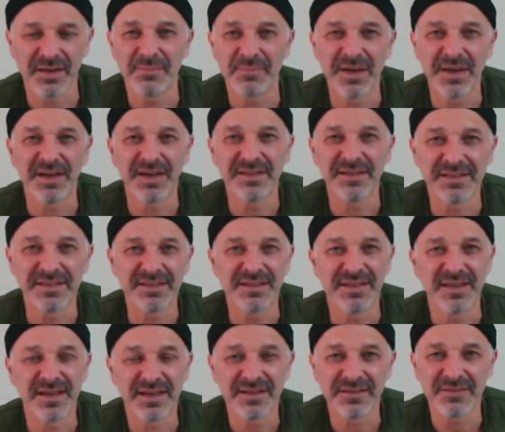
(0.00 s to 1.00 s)
banding
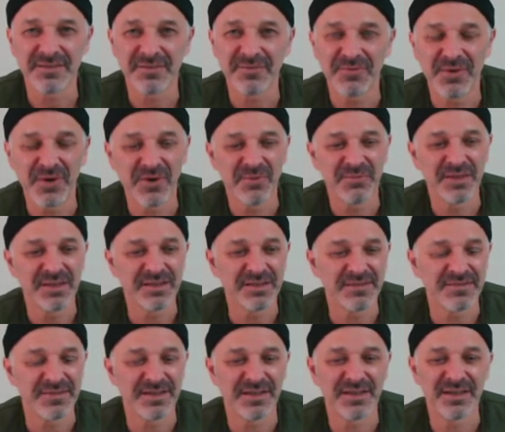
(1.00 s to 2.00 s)
together and roaming
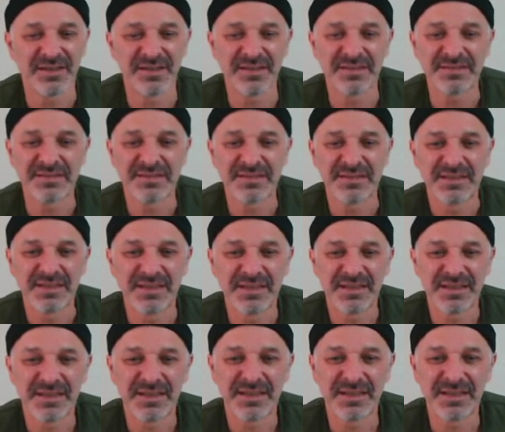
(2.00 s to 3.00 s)
different areas.
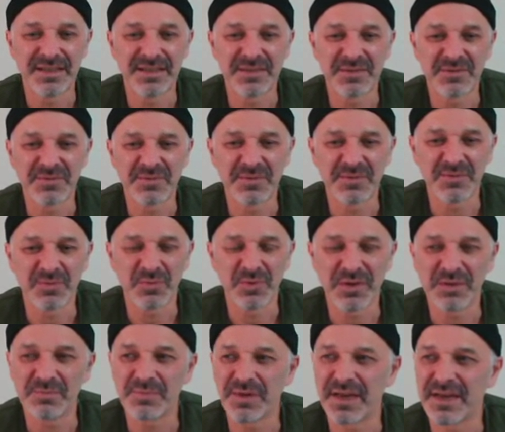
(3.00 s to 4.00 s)
There was this
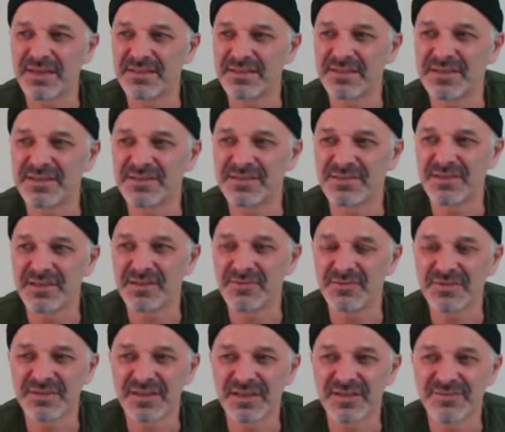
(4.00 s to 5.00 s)
one pack that I saw. It
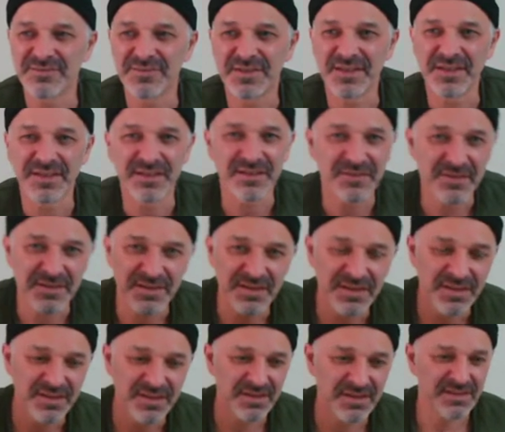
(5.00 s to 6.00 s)
was kind of funny.
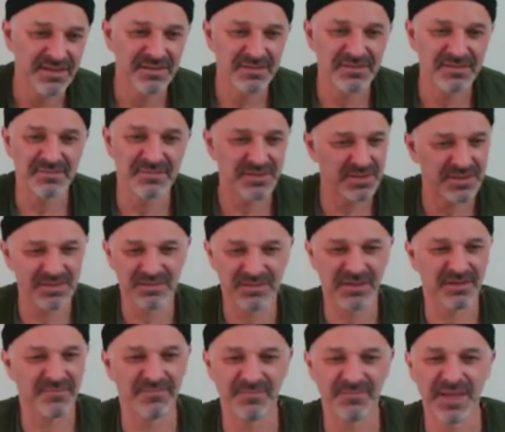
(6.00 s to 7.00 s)
They were just
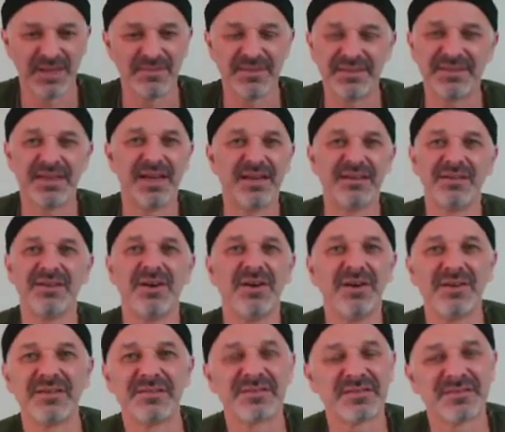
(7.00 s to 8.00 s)
like maybe 10
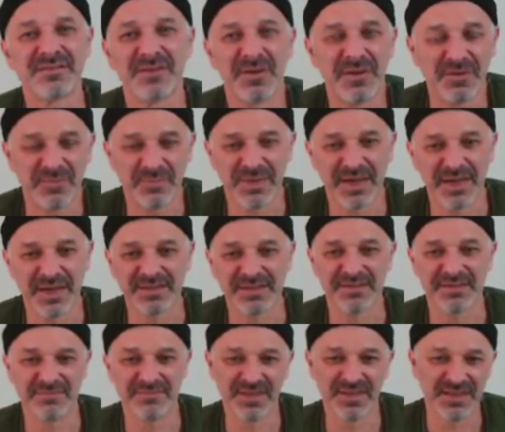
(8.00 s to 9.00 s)
dogs all
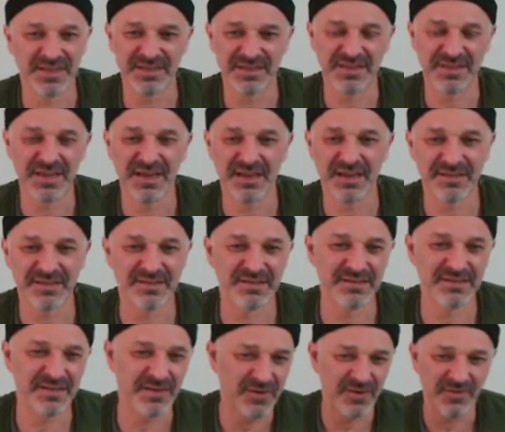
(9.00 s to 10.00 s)
packed running together,
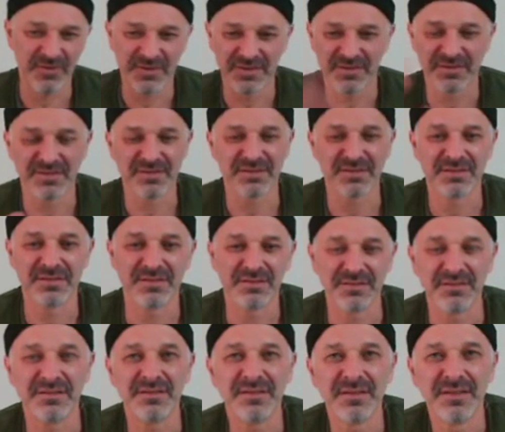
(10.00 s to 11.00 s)
and they all went through this
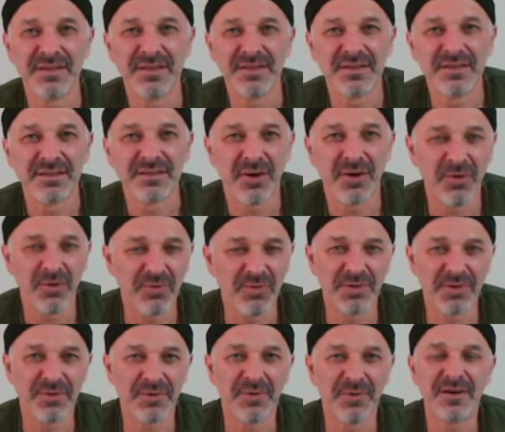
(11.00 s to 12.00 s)
little hole
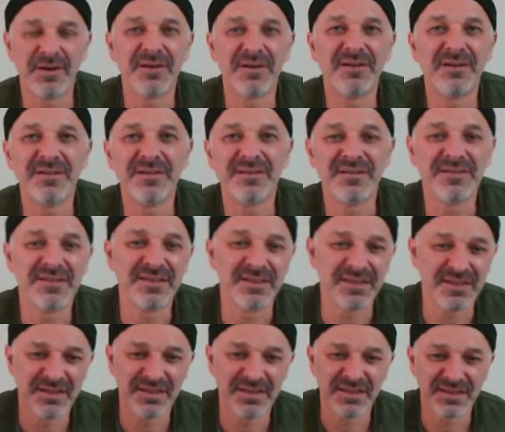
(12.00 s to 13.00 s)
in a wall
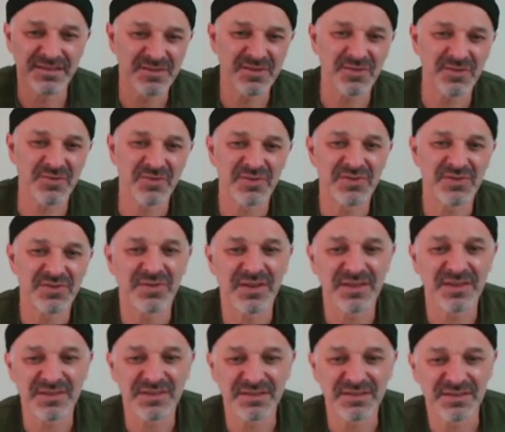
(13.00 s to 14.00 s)
in its
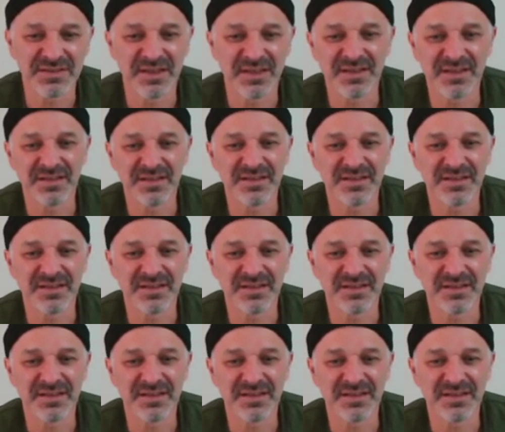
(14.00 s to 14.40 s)
construction site.